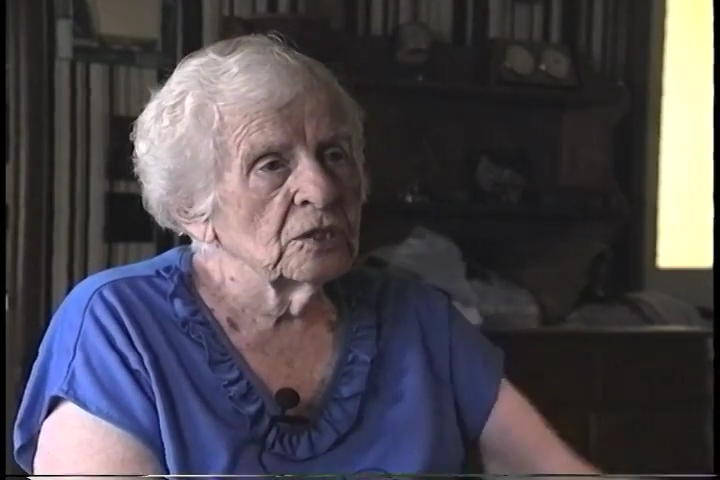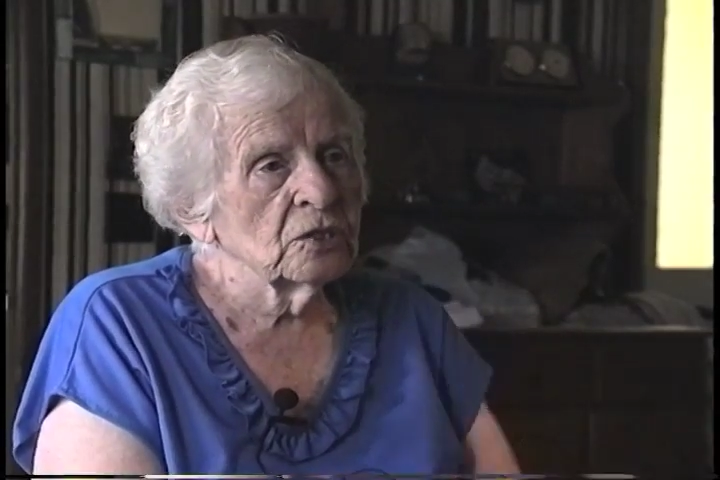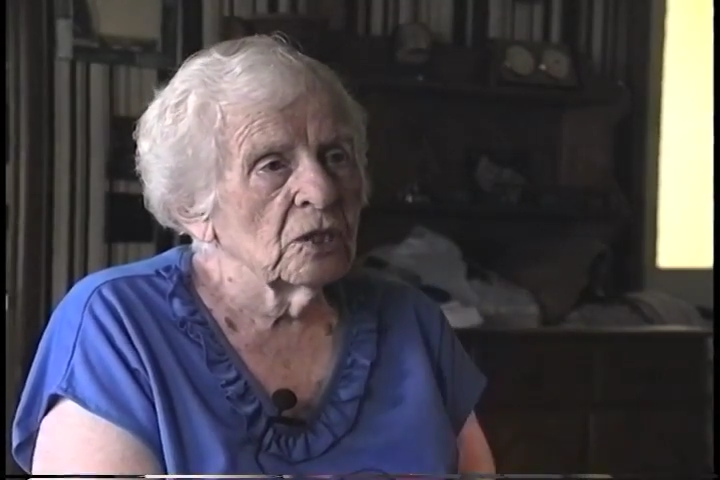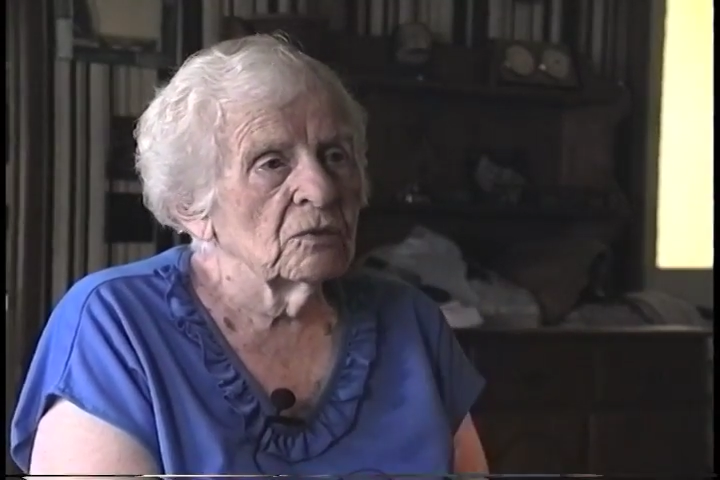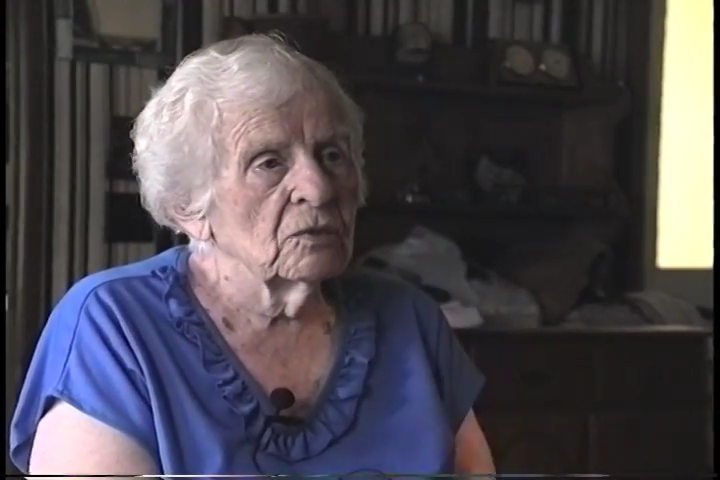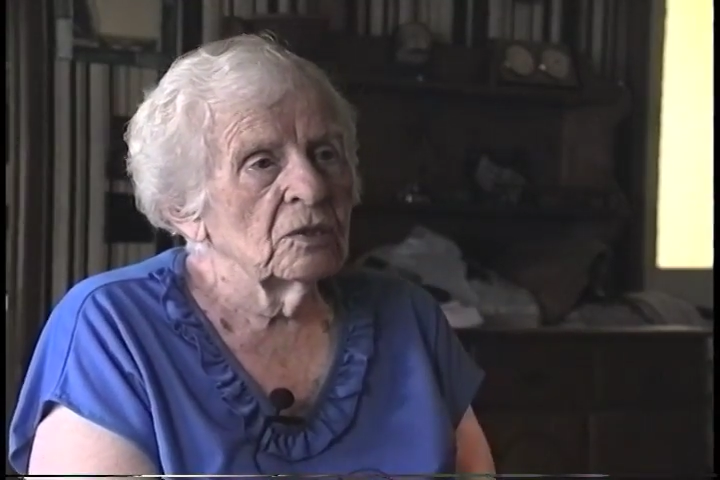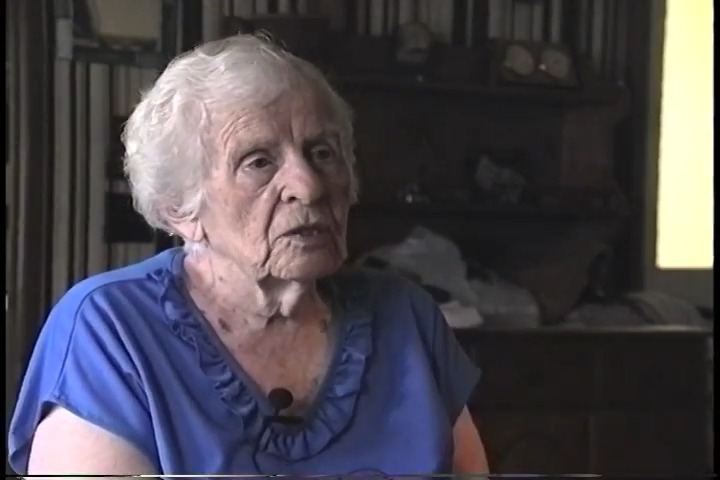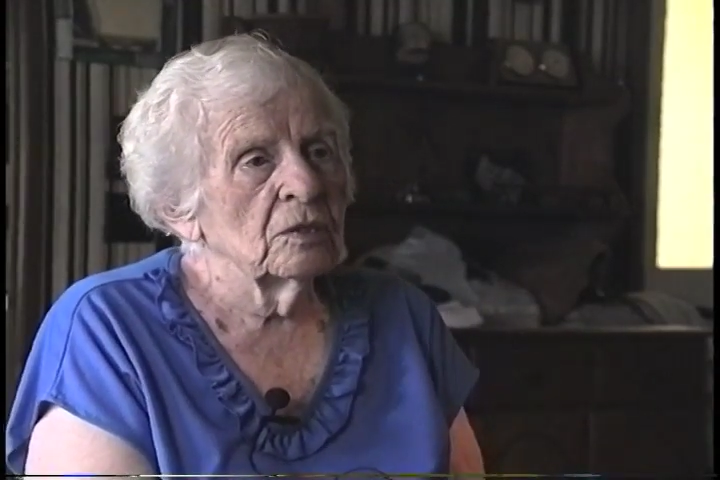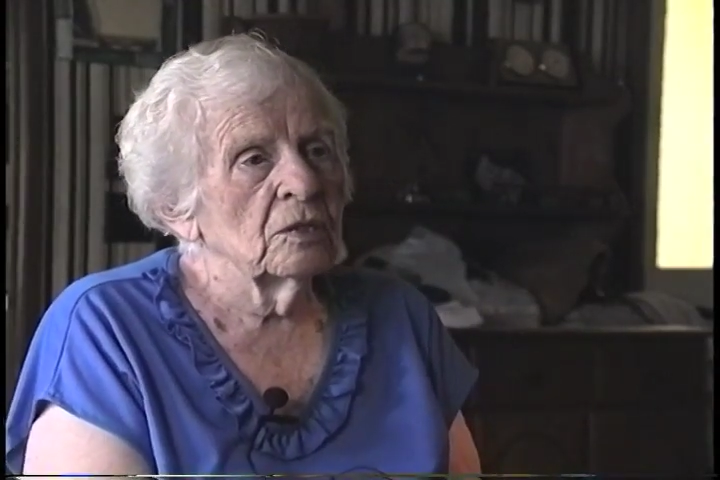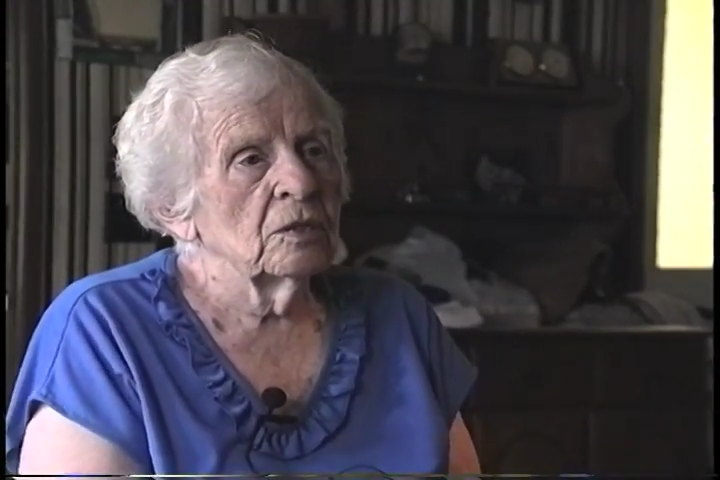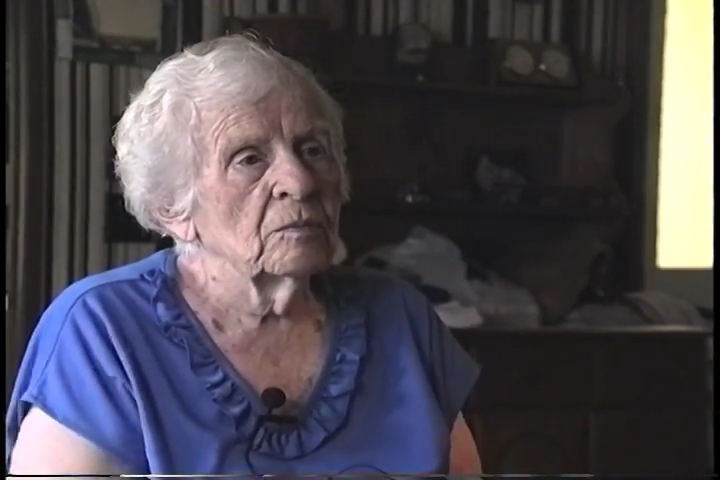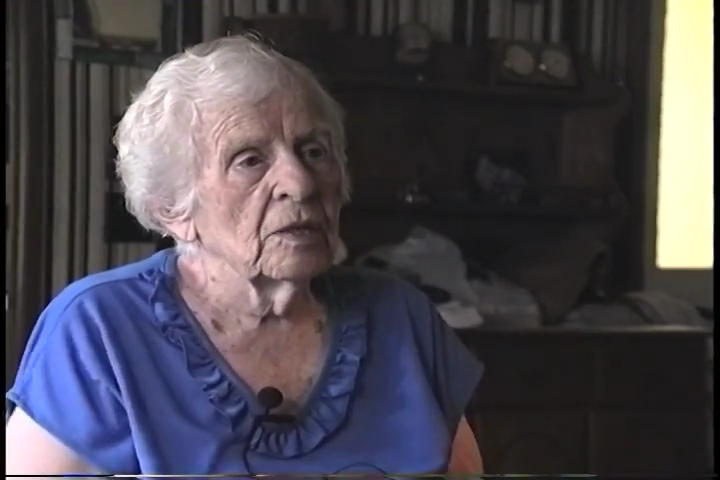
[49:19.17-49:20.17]
so
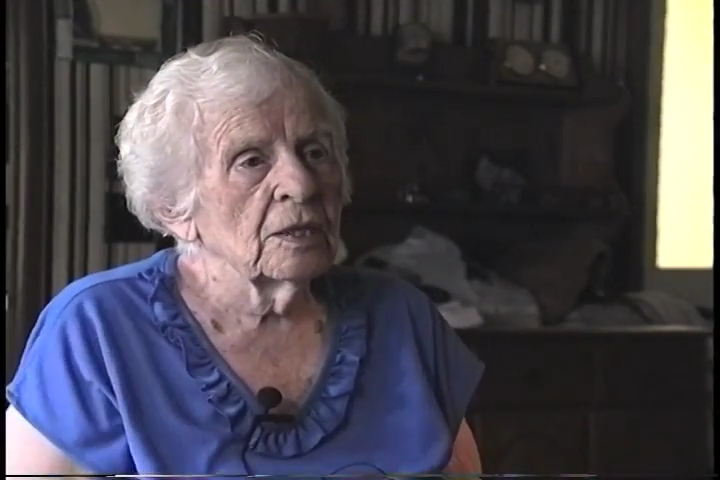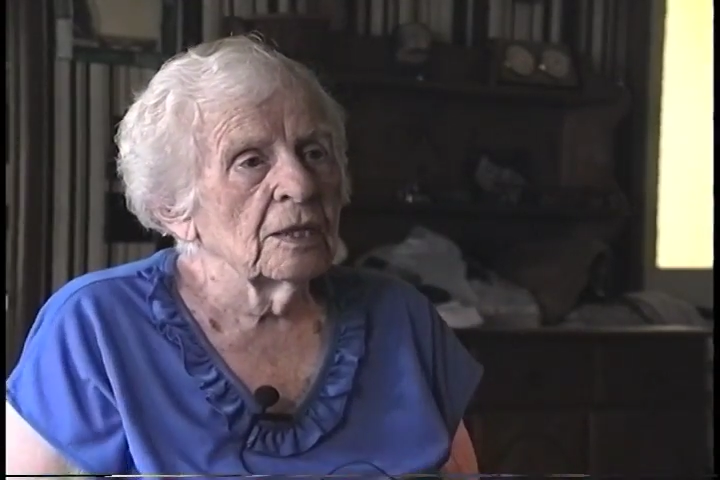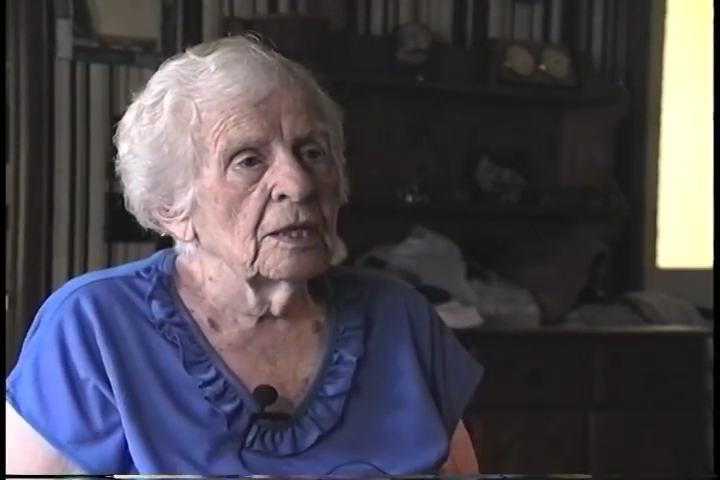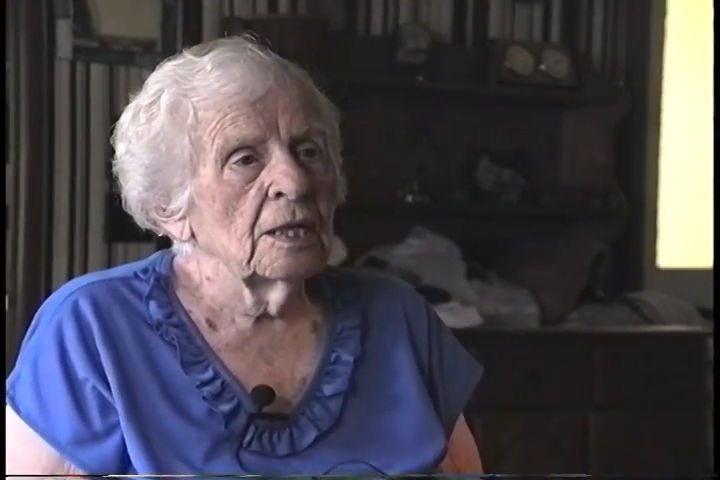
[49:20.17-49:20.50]
her mother